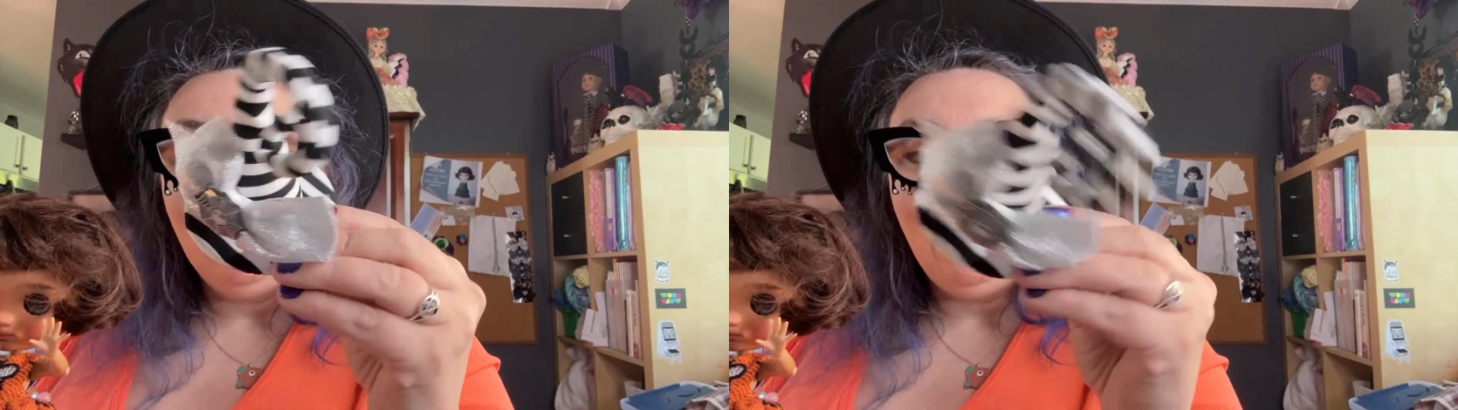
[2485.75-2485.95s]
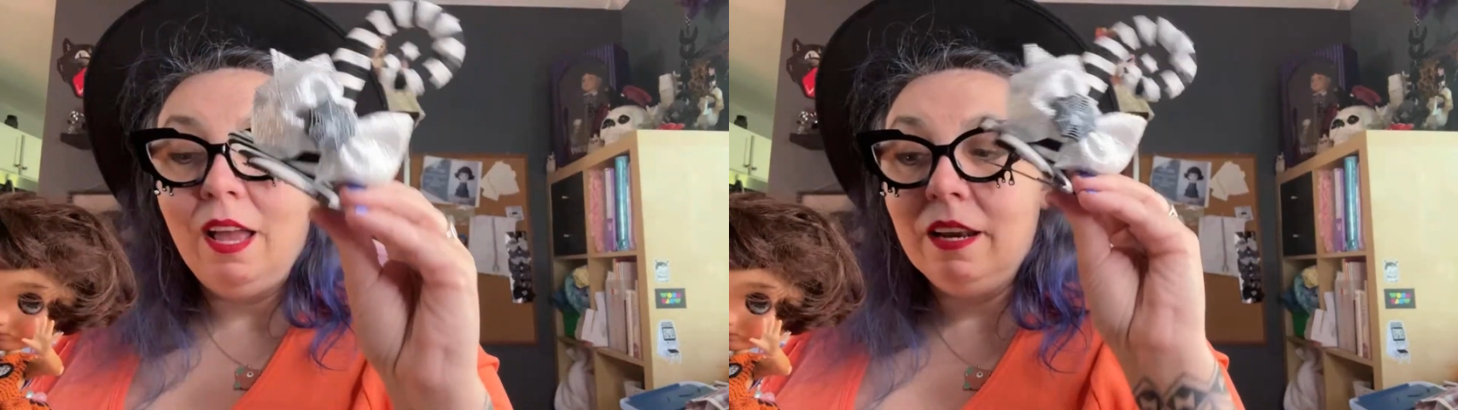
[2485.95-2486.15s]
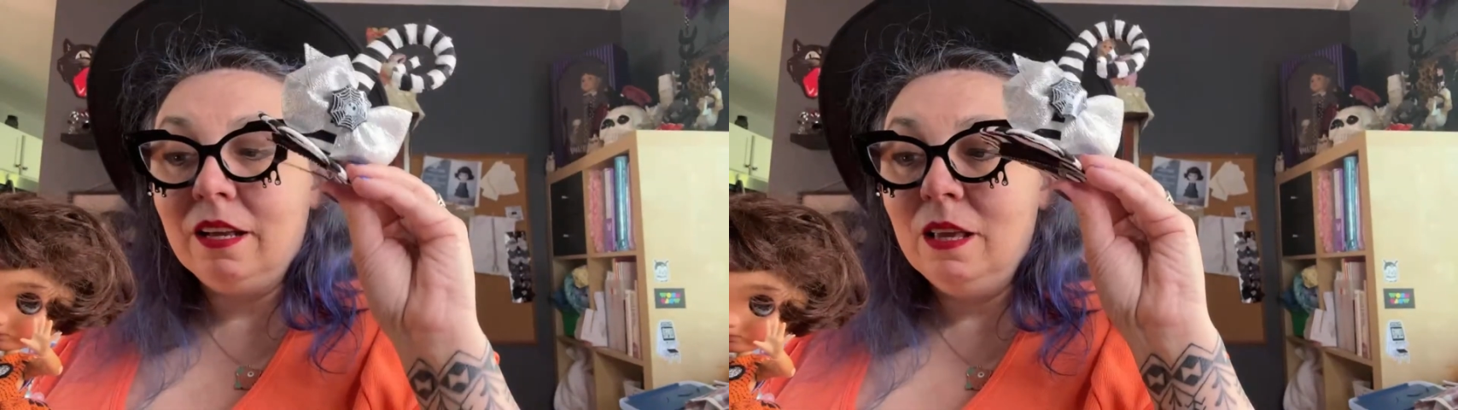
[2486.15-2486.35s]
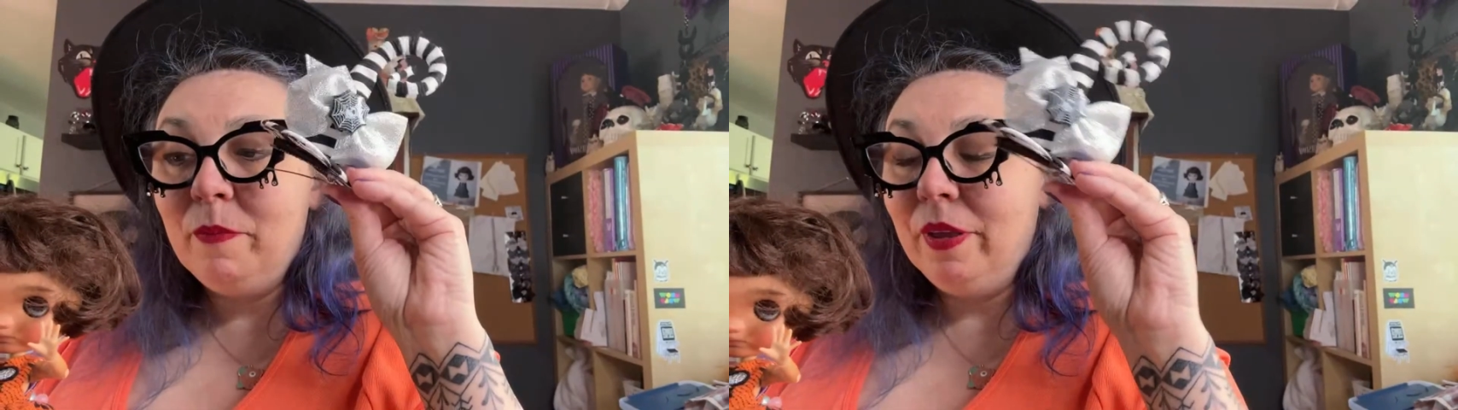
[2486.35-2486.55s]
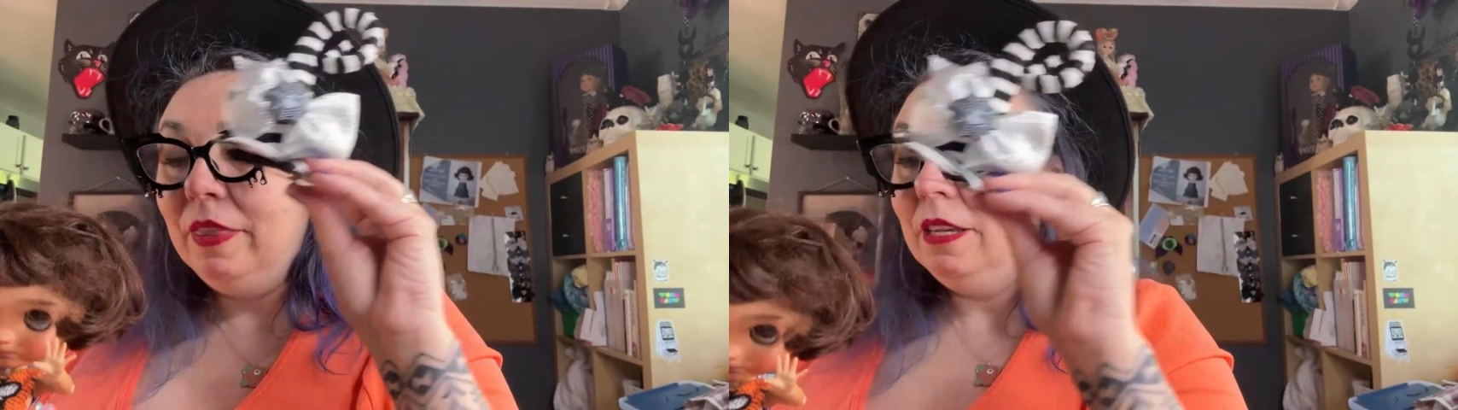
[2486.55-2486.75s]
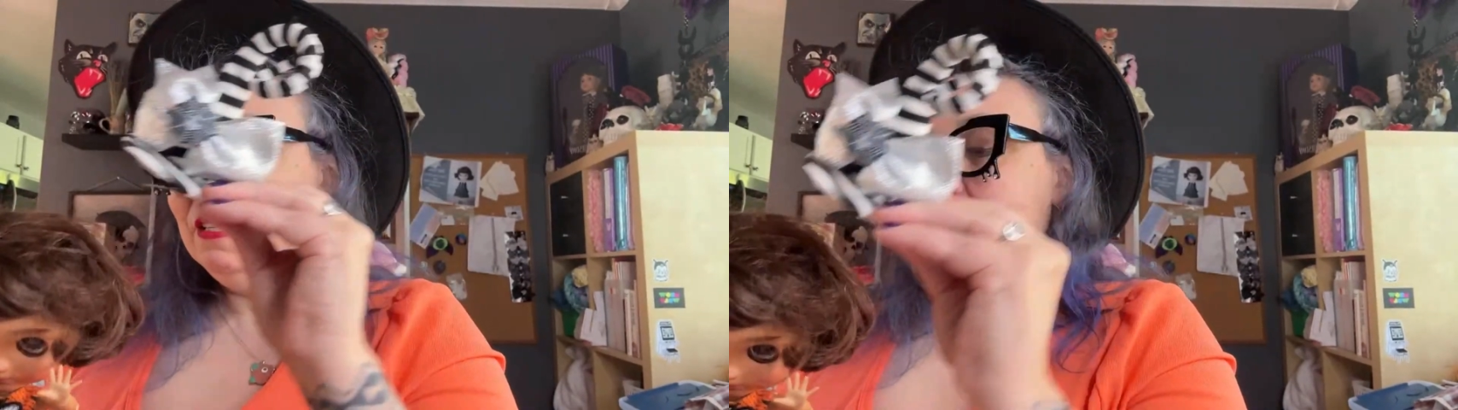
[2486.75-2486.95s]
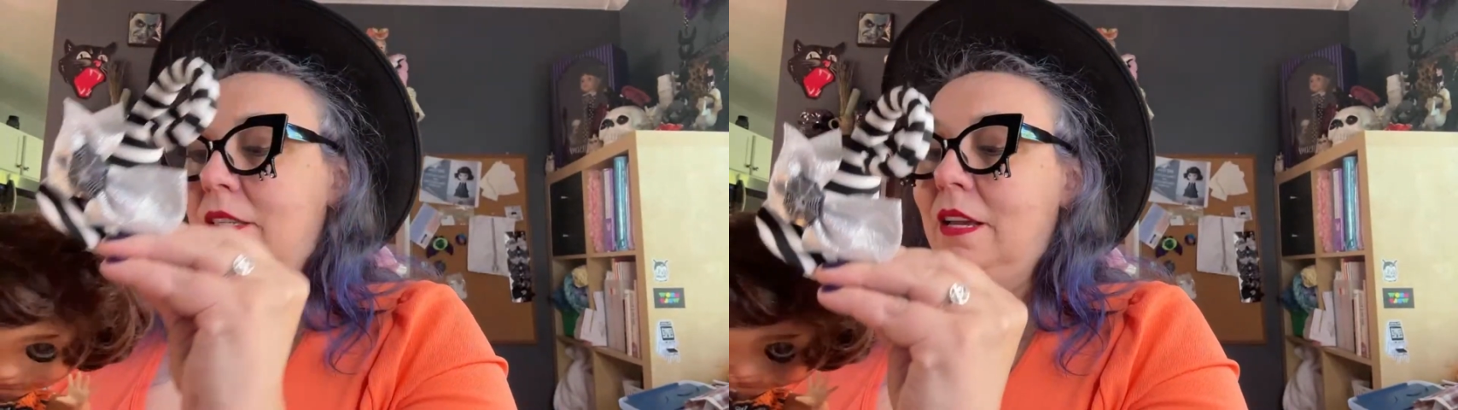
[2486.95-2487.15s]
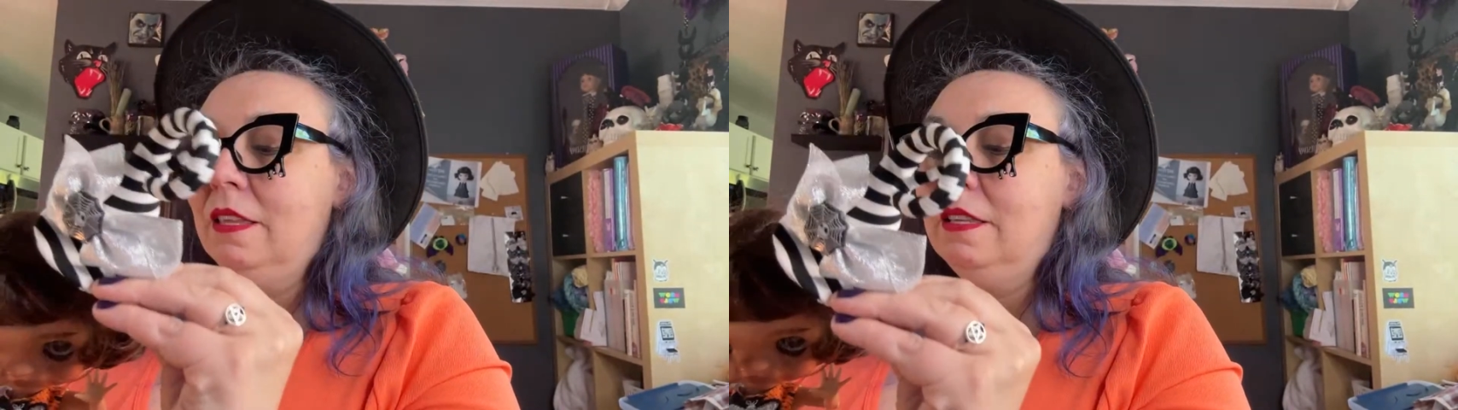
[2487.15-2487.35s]
and a clip on
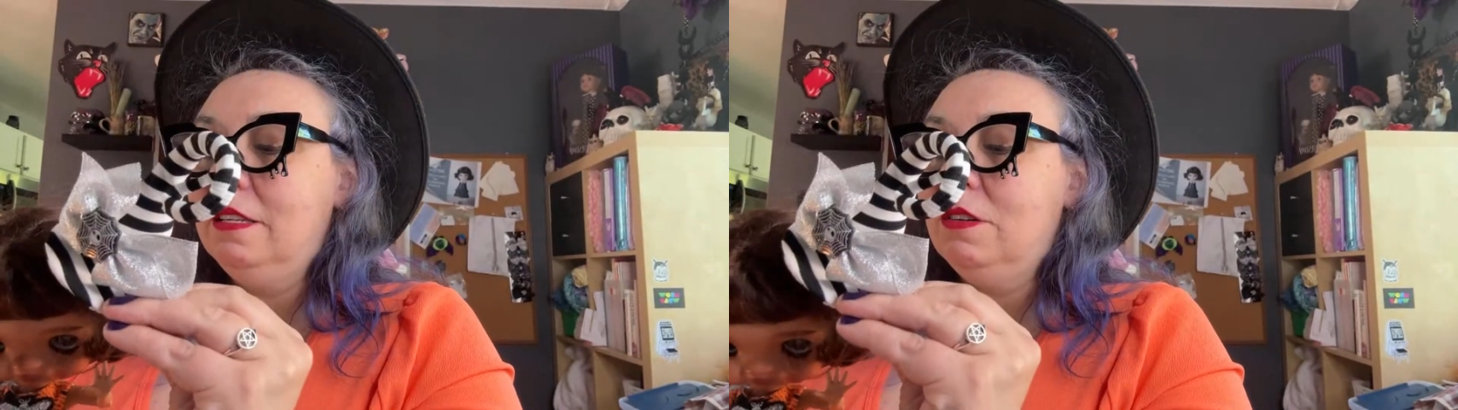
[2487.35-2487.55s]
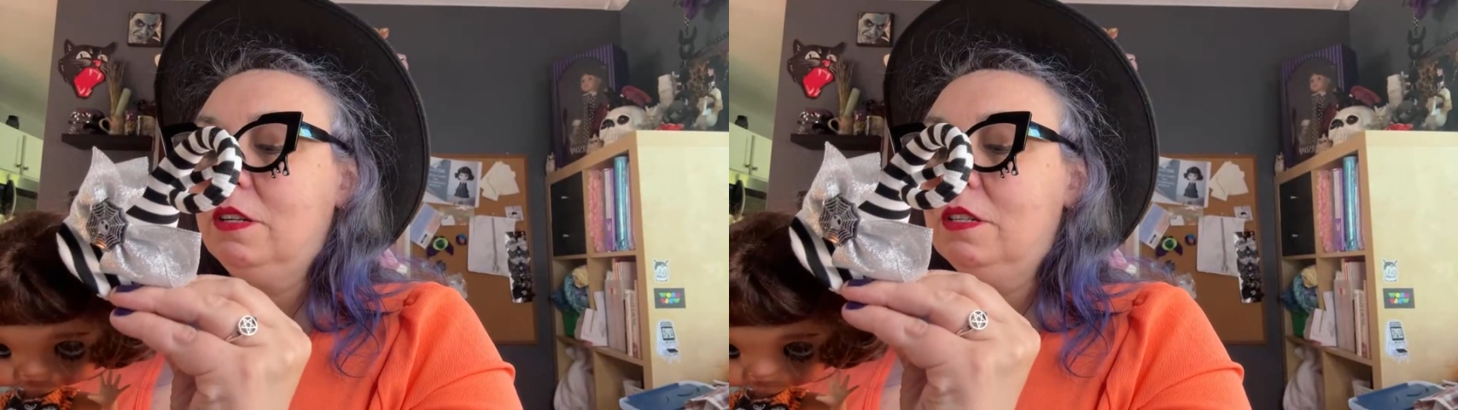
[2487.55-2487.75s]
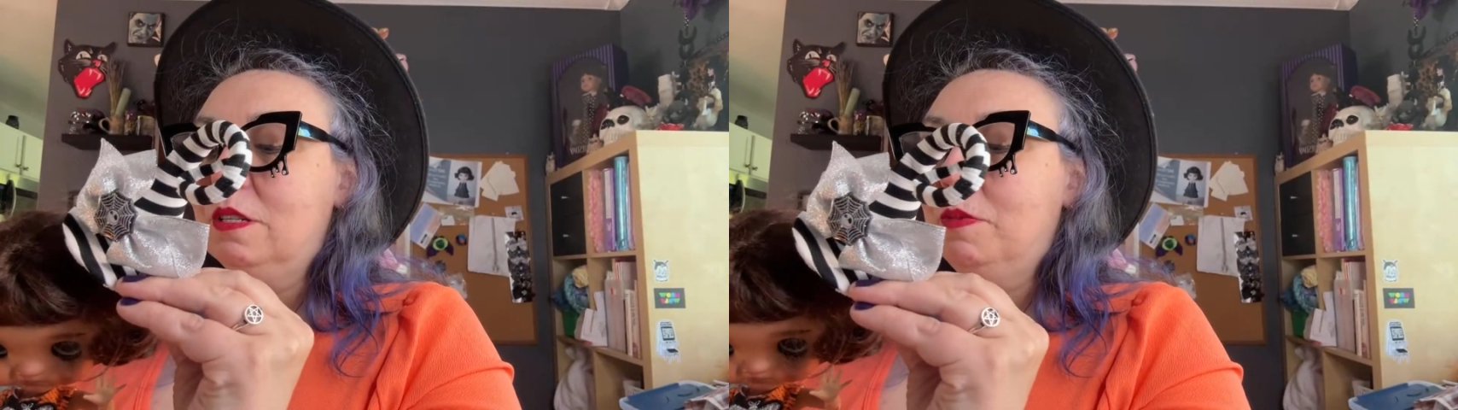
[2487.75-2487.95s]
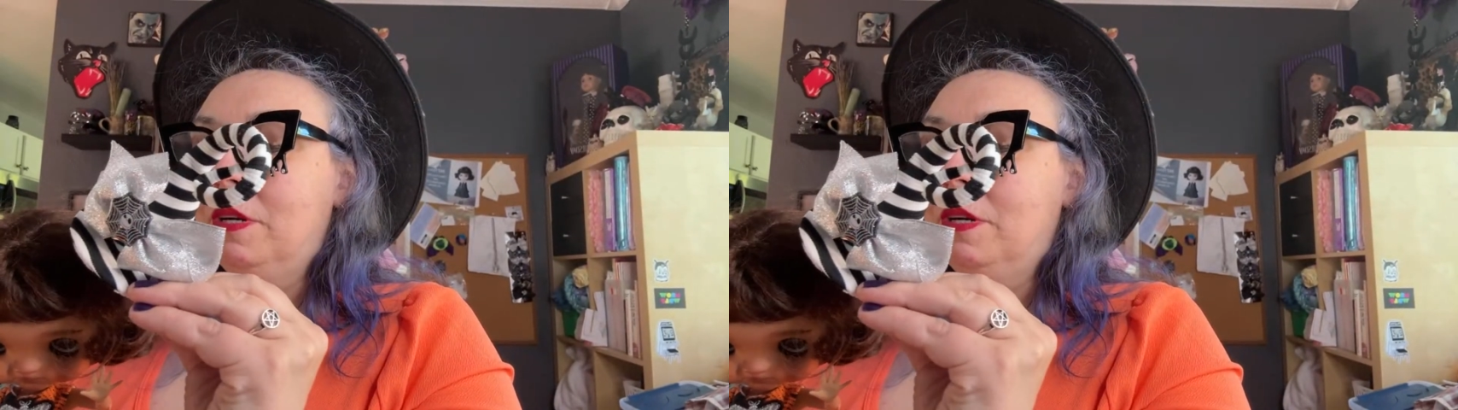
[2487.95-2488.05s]
this, and then you can just